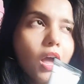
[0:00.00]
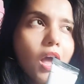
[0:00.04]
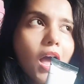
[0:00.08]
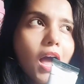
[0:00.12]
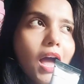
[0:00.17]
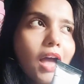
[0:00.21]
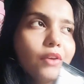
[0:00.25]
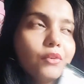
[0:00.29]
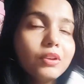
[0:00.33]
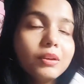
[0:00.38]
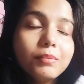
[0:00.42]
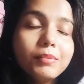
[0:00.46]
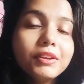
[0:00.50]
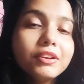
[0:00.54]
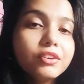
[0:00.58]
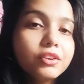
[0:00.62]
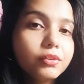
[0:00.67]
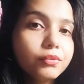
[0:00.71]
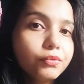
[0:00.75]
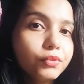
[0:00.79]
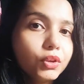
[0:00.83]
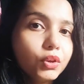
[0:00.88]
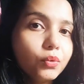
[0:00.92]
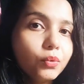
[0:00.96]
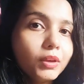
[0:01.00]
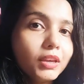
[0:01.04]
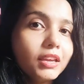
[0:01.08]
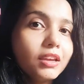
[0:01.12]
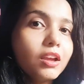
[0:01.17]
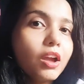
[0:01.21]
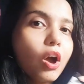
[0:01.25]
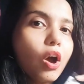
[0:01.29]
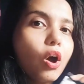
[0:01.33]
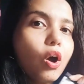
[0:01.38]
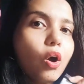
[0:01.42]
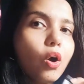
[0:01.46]
I will be reviewing
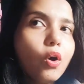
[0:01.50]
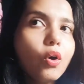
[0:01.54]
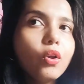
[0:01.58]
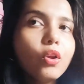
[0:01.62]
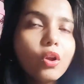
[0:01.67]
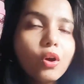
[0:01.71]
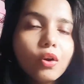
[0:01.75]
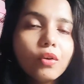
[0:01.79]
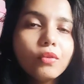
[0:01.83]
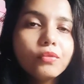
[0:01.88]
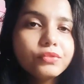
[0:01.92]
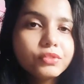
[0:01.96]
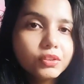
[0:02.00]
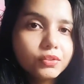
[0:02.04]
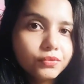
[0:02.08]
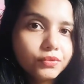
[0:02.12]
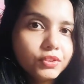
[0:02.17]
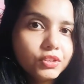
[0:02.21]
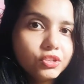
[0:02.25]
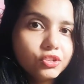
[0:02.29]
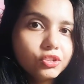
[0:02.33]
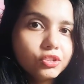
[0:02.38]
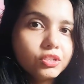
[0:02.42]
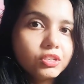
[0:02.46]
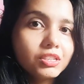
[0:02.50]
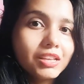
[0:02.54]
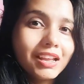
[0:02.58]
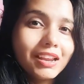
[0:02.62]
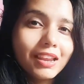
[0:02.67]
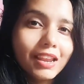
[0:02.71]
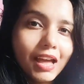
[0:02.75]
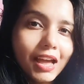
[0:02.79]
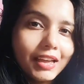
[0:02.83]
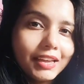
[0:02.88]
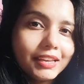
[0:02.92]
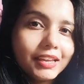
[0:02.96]
all of the features I
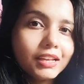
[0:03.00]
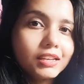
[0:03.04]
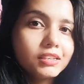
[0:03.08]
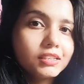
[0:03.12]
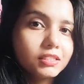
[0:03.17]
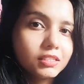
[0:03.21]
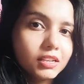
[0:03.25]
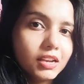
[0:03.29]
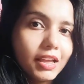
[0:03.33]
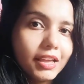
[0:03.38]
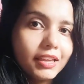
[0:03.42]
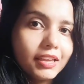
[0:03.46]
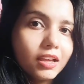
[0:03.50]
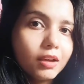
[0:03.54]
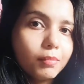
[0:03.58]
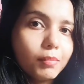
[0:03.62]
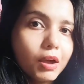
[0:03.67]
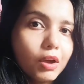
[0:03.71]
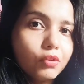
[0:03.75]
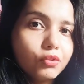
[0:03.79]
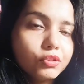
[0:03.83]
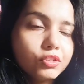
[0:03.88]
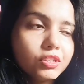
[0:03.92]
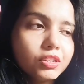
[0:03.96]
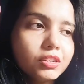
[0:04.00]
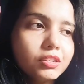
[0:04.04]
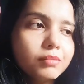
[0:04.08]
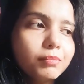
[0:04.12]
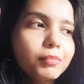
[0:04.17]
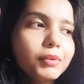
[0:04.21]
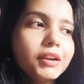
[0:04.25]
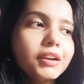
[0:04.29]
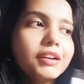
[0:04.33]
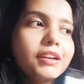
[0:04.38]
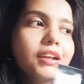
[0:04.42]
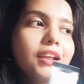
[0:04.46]
like and dislike about it,
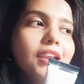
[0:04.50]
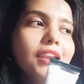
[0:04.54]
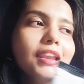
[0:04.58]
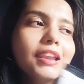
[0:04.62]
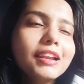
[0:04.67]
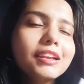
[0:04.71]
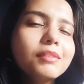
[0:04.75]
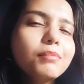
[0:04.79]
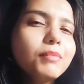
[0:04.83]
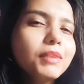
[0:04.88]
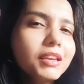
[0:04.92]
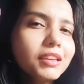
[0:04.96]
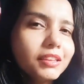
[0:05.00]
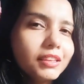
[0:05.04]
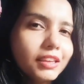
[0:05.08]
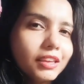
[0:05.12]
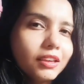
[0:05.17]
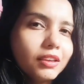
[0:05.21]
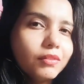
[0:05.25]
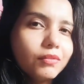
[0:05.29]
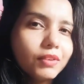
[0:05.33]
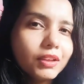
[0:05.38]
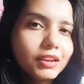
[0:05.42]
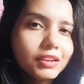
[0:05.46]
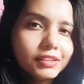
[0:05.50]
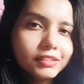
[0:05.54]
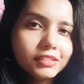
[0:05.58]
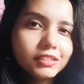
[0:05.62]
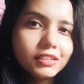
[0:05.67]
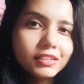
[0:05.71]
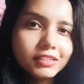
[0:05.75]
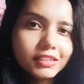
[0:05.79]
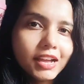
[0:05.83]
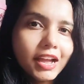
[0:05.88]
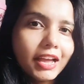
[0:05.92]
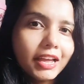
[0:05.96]
but let me give a little
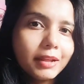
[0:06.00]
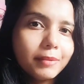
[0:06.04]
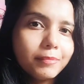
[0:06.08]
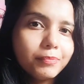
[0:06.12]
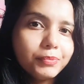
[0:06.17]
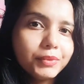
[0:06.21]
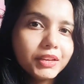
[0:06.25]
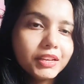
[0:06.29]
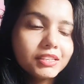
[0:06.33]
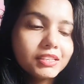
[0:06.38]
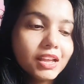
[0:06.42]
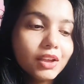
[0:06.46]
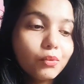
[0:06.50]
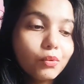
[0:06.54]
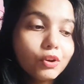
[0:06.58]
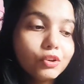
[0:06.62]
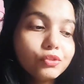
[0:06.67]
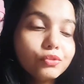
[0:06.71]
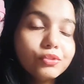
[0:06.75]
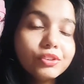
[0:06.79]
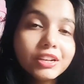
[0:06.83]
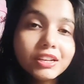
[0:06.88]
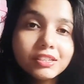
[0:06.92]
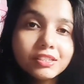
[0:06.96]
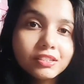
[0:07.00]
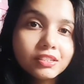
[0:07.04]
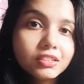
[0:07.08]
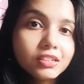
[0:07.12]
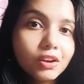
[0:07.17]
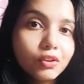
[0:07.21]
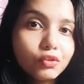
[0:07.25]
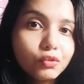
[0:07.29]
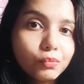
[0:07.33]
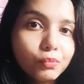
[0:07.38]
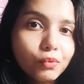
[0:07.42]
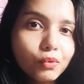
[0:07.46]
time because I want to test it
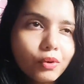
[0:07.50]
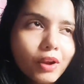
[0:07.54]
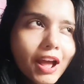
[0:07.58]
out more.